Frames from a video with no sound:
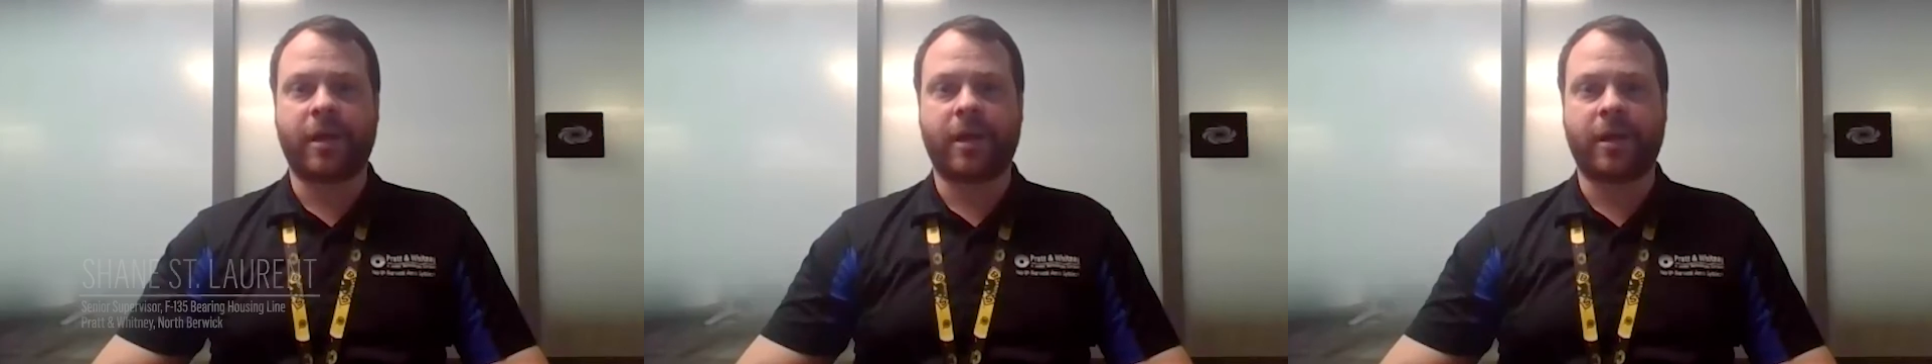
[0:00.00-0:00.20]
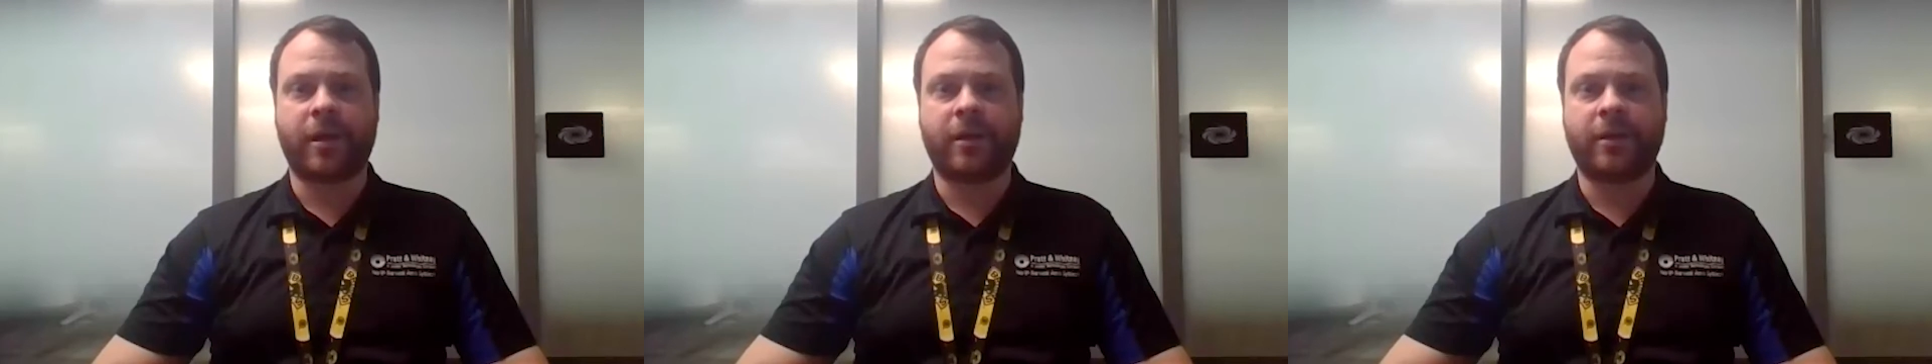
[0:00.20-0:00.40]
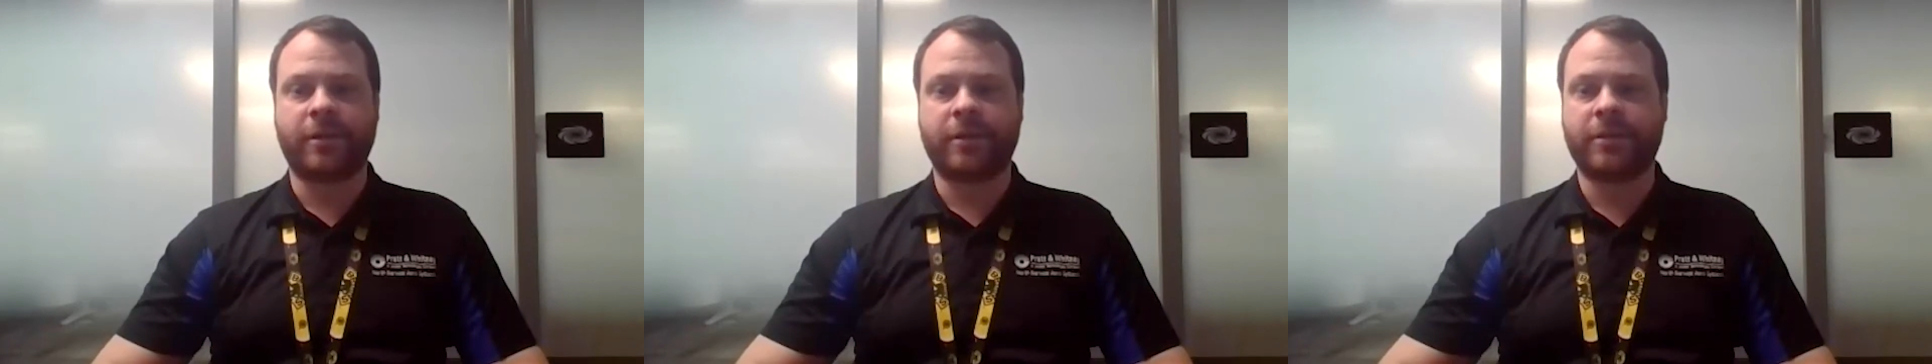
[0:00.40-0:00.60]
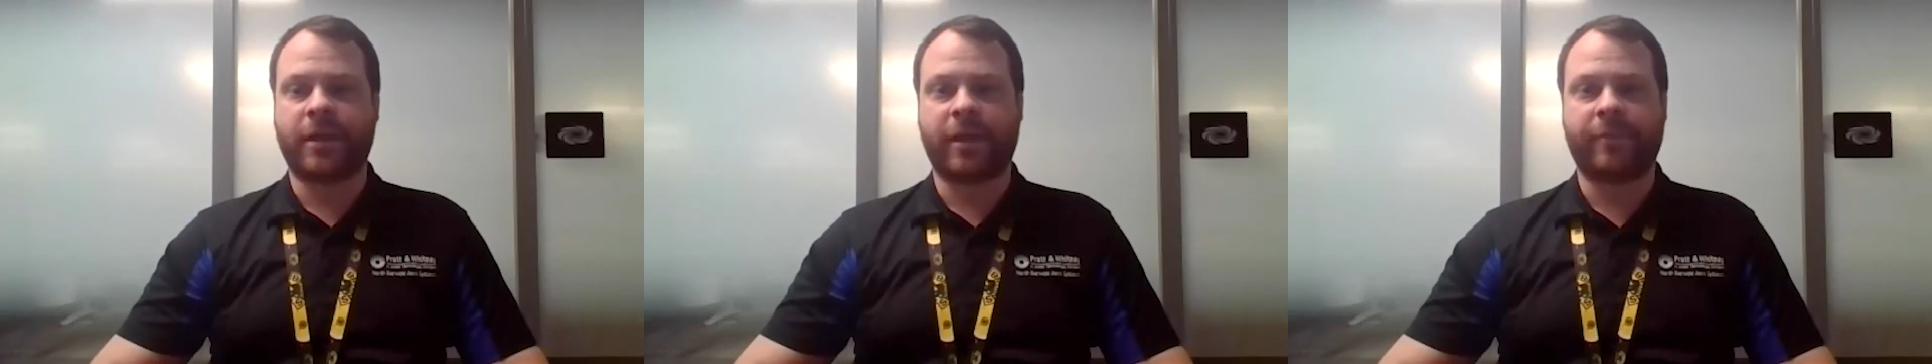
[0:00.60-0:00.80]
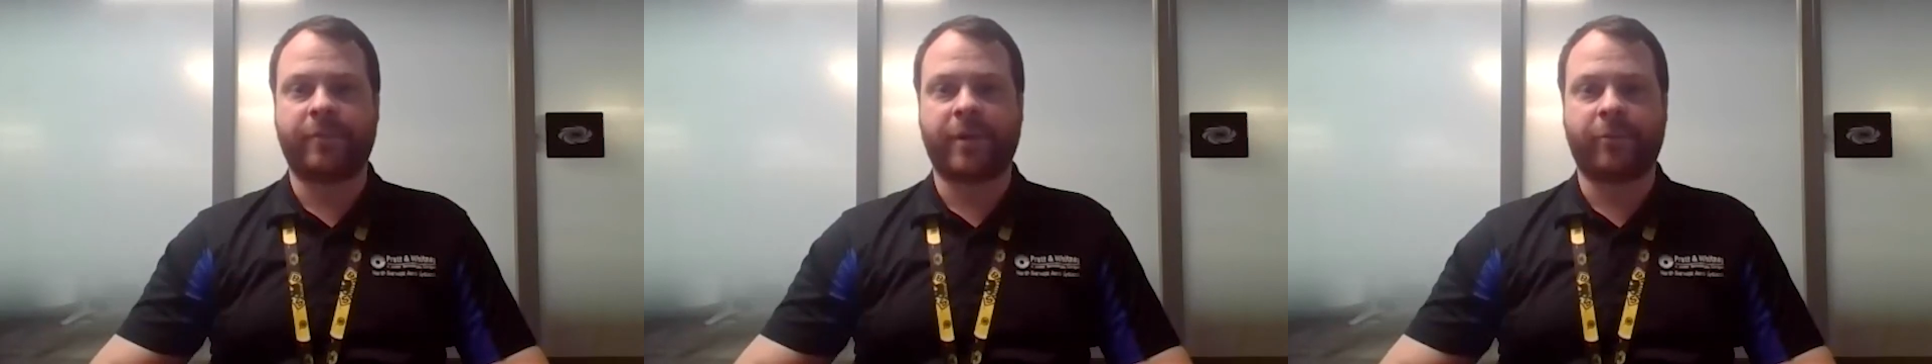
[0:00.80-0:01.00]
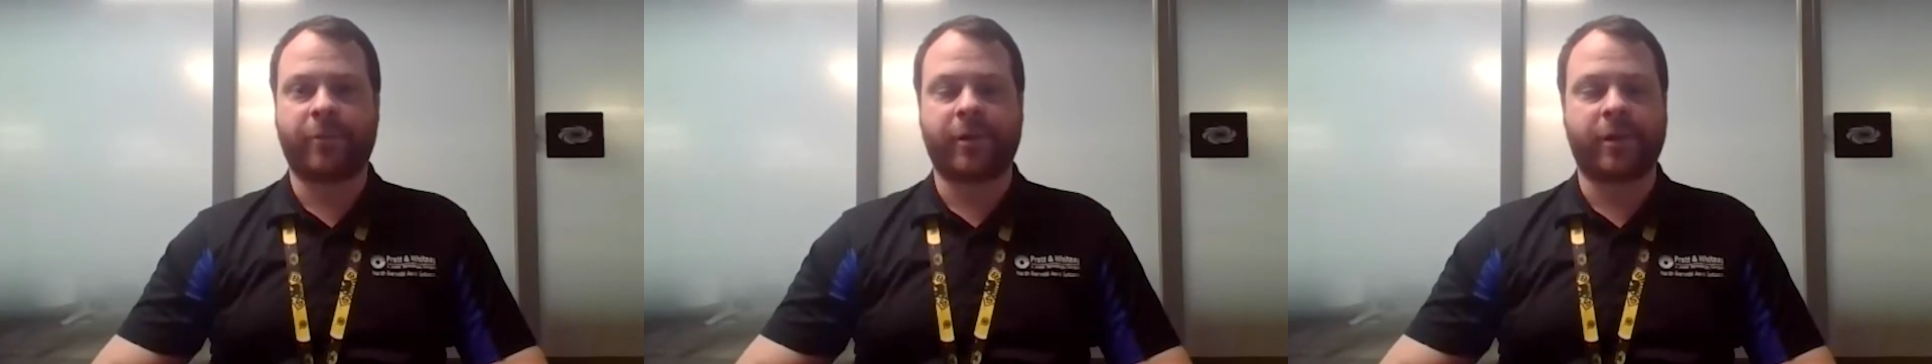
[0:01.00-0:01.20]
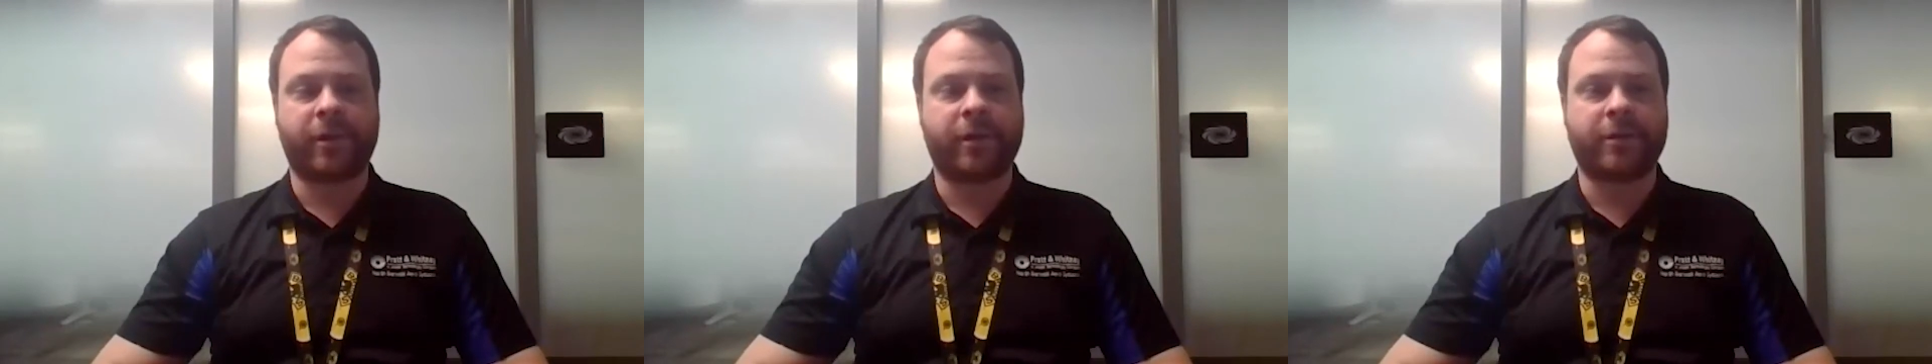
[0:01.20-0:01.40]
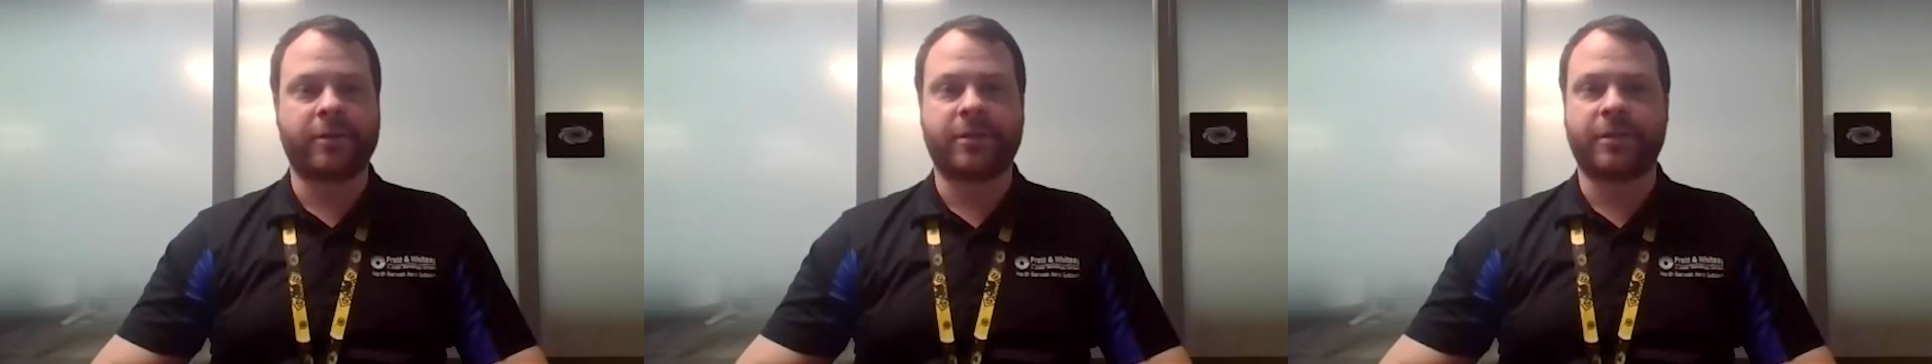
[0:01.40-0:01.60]
and I've been
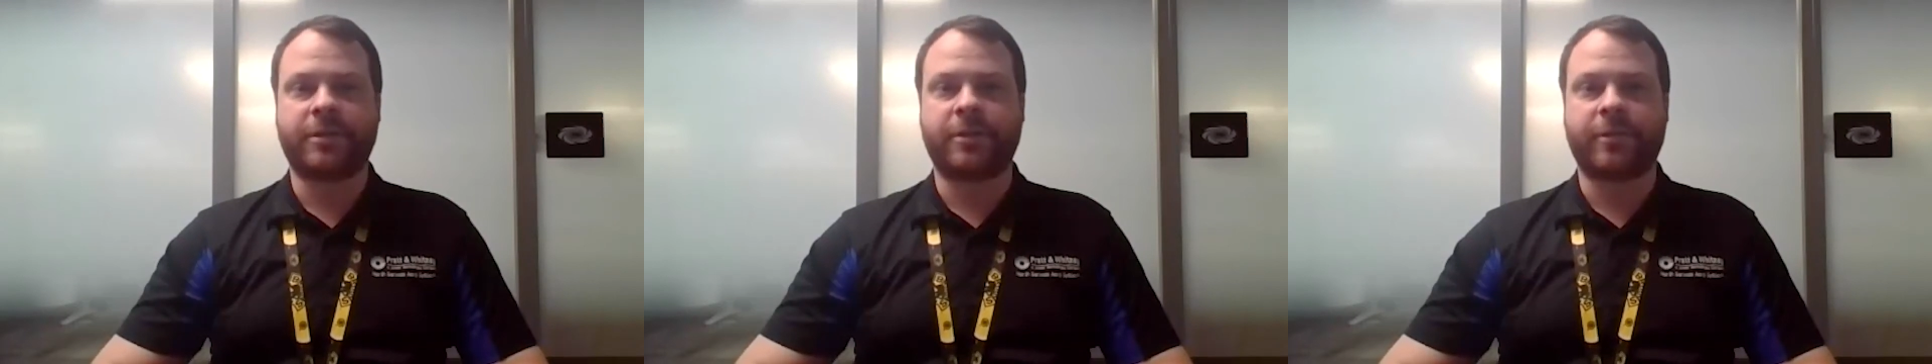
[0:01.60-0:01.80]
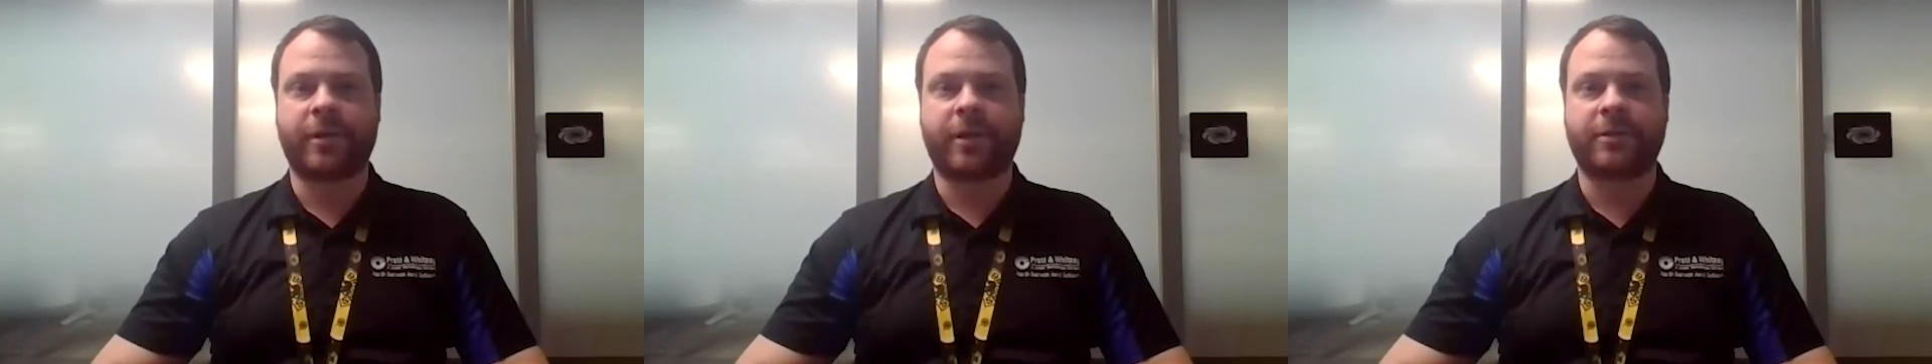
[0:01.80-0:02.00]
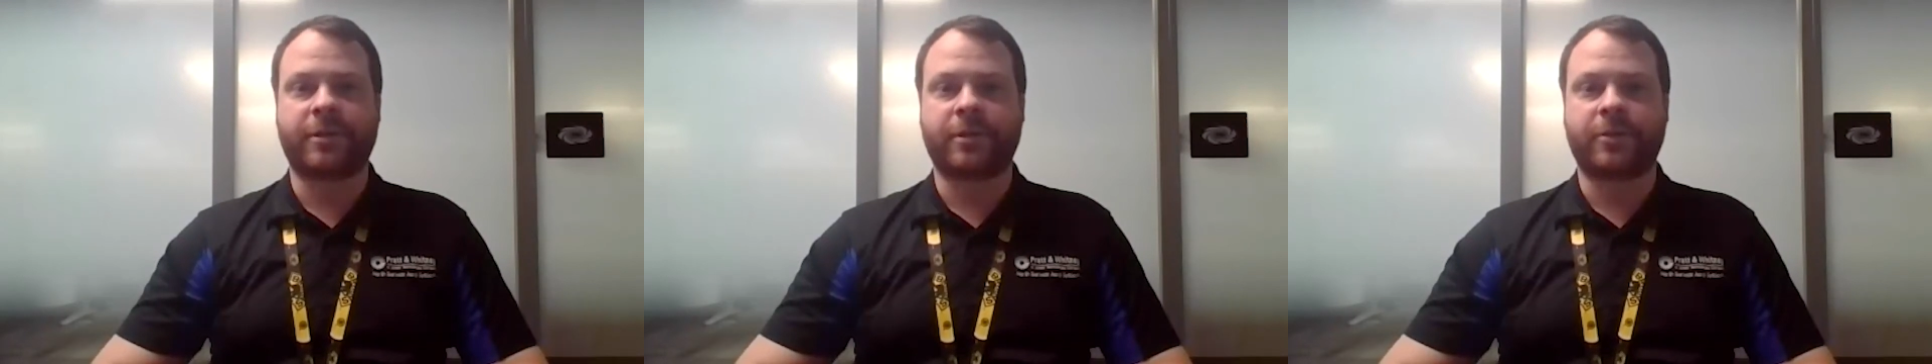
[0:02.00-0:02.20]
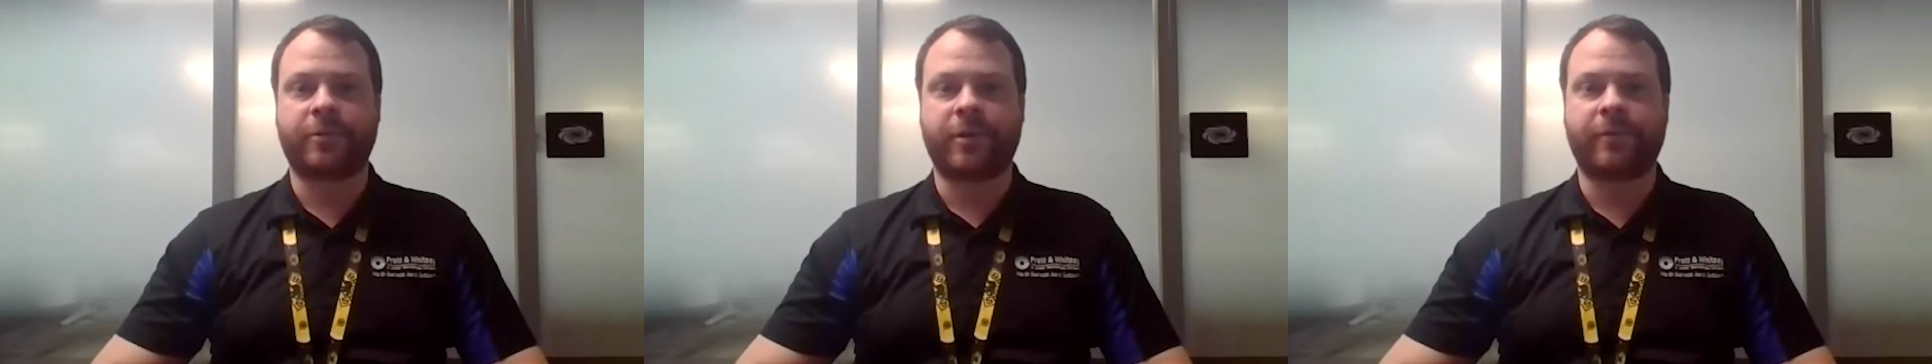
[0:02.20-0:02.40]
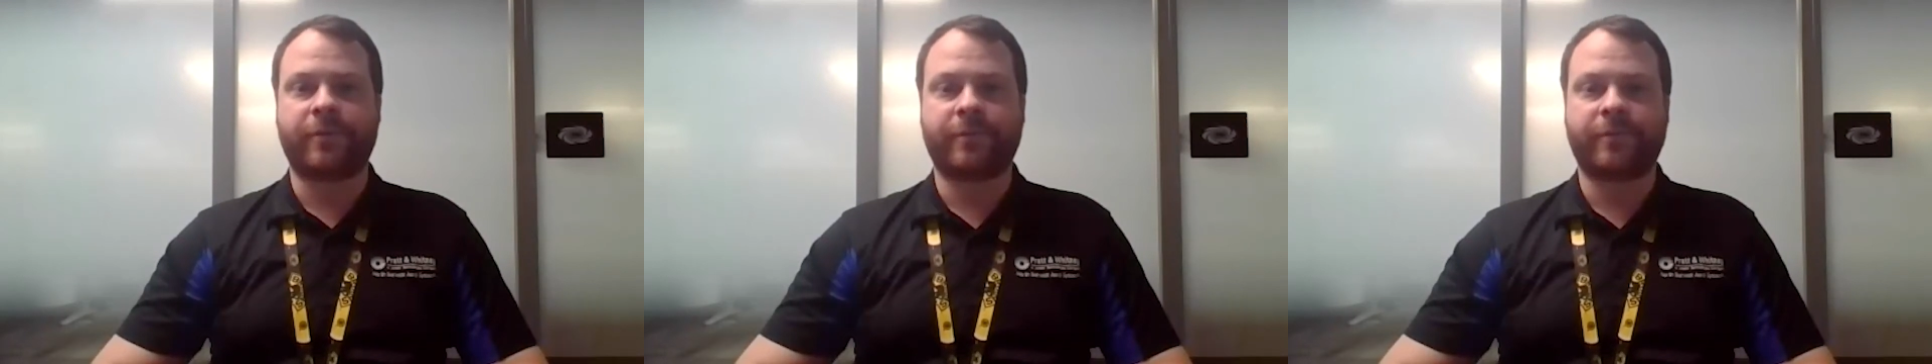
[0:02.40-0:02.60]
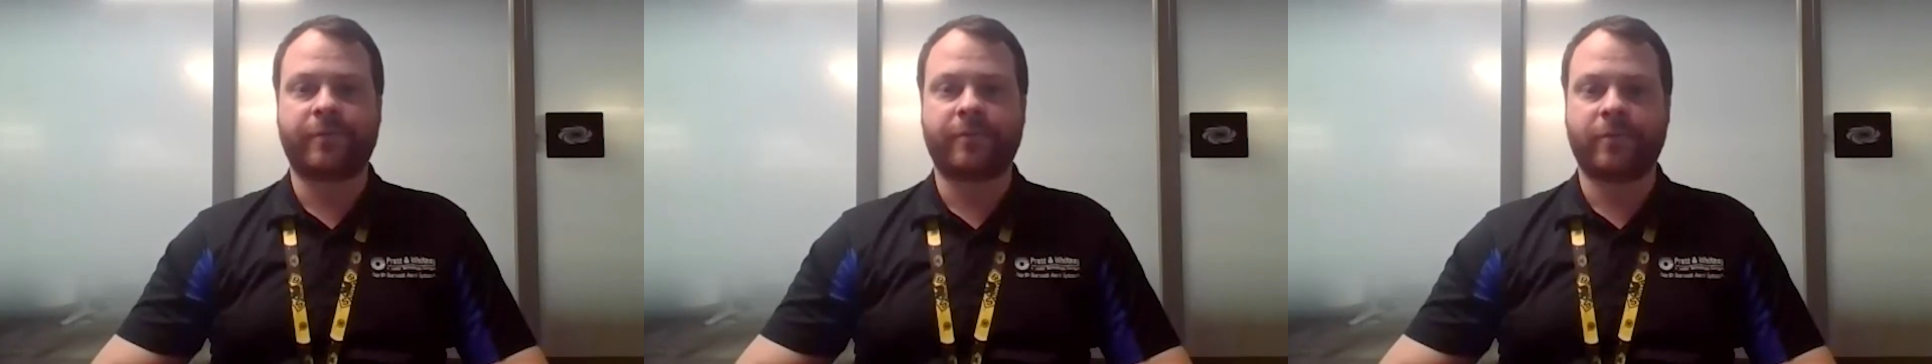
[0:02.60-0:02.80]
working here since 2012.